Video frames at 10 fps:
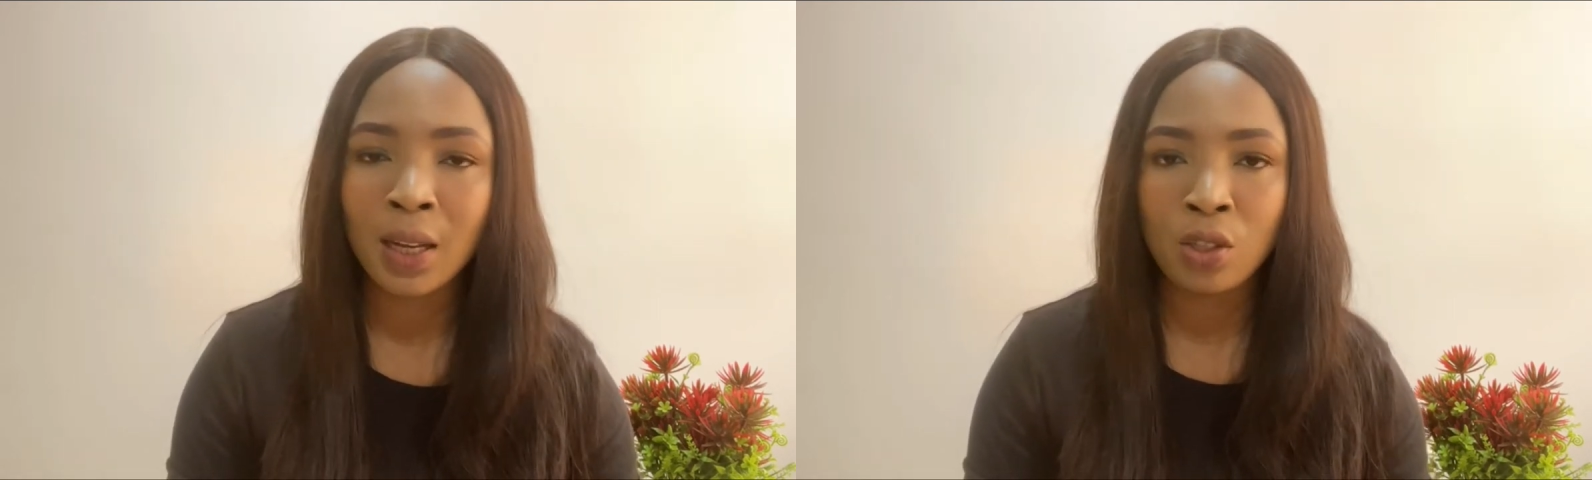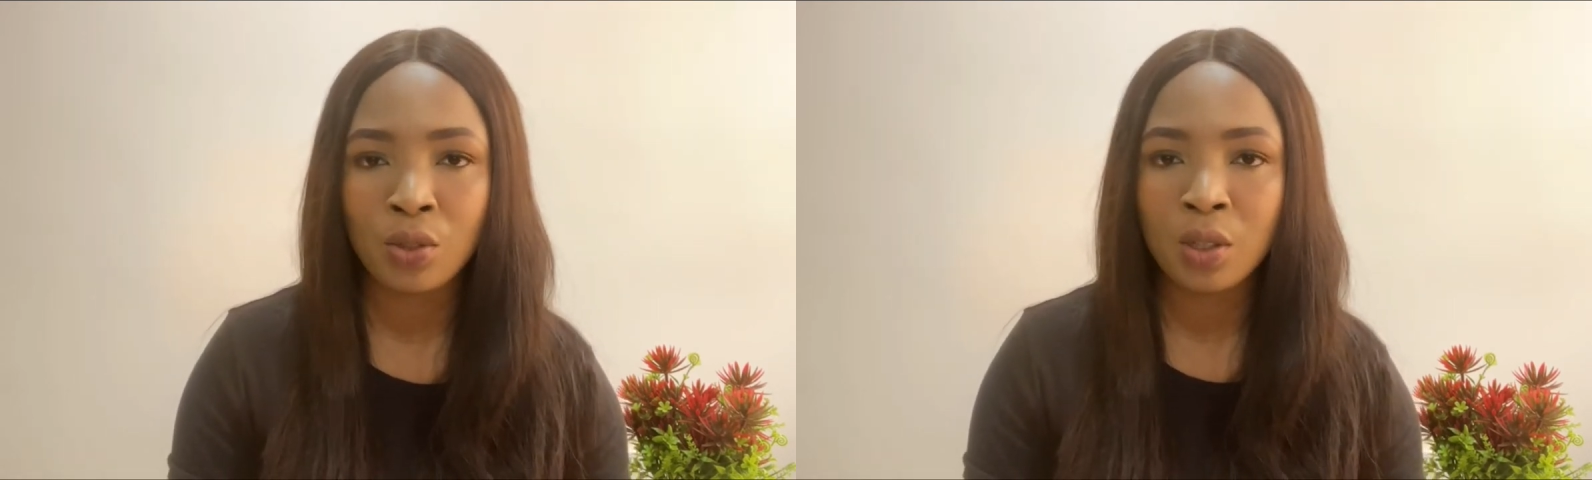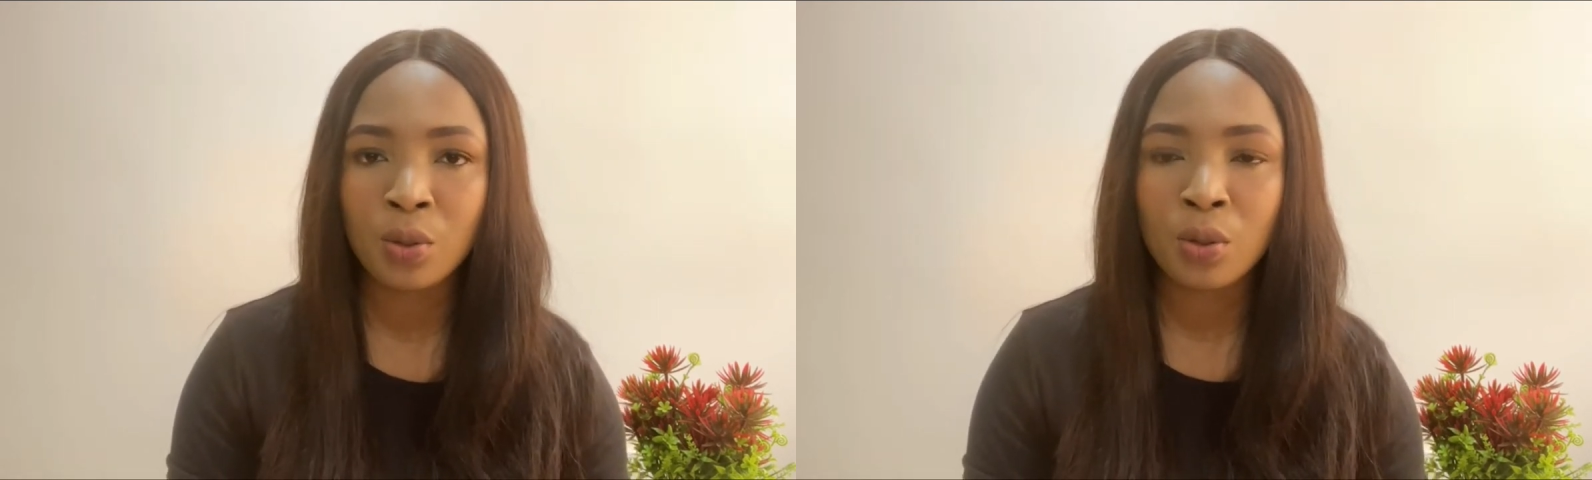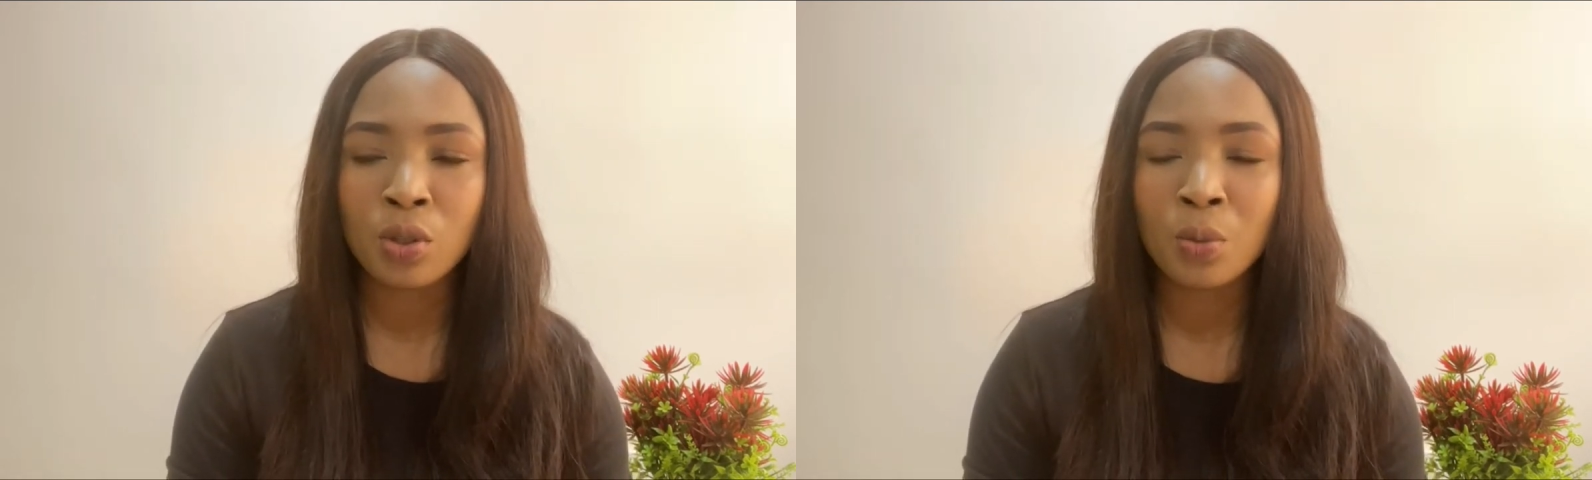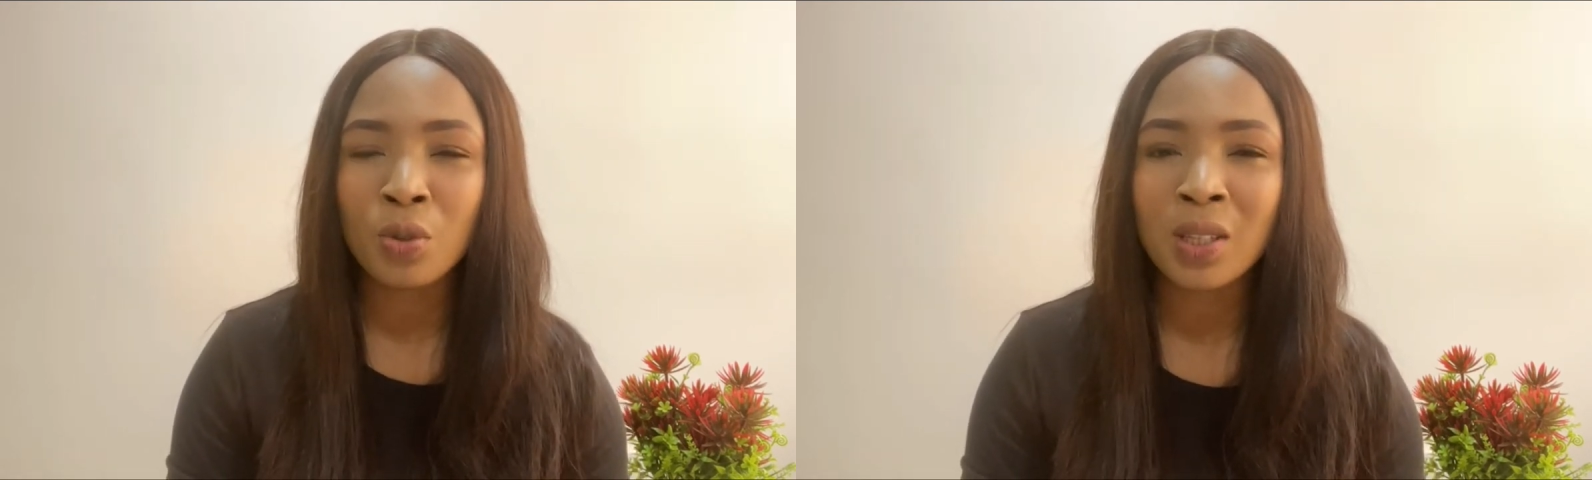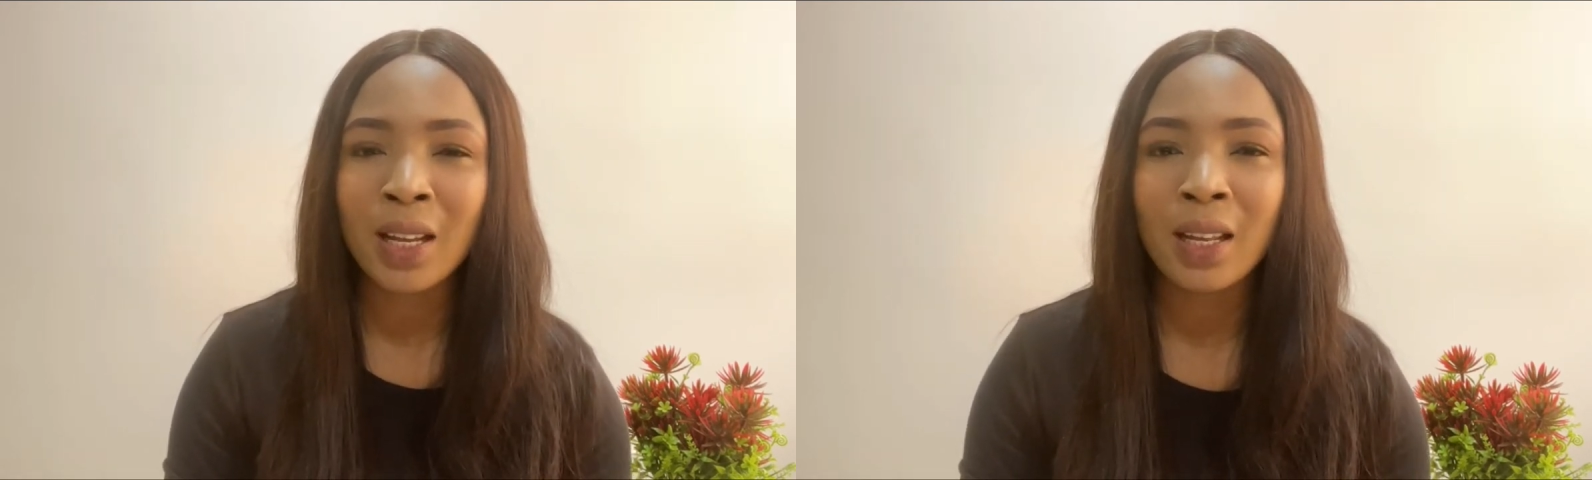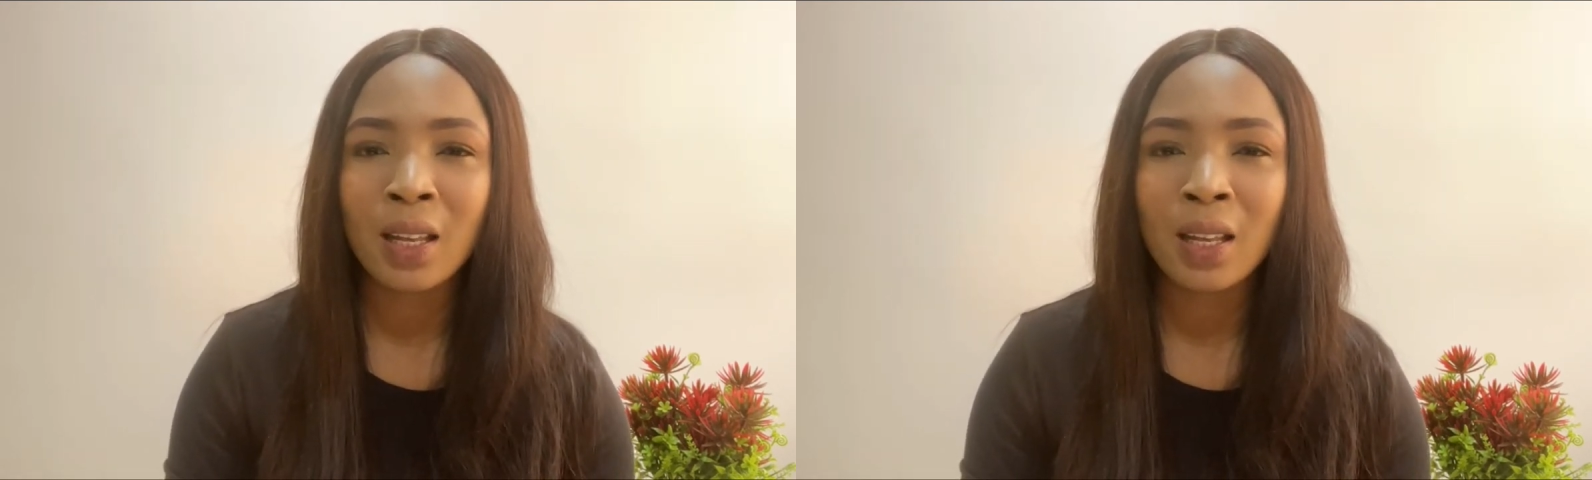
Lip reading: address, because it's almost like